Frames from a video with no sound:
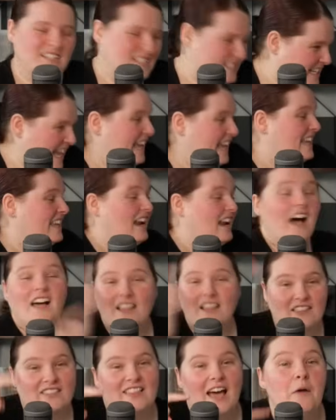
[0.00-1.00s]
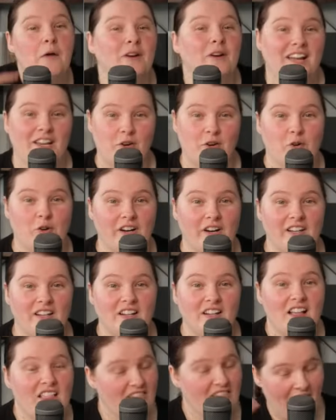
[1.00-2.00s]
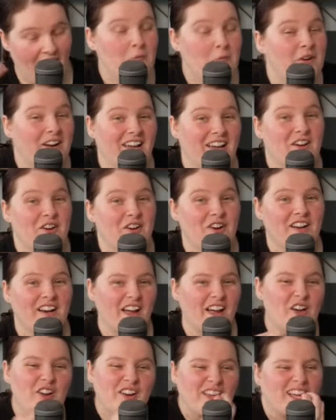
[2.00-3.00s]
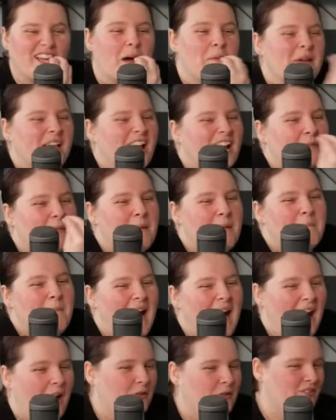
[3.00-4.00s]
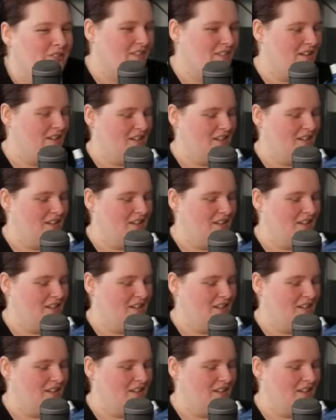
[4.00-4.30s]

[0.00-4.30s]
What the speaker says: Dang it! That one I caught. That one I heard. I heard it coming out of my mouth.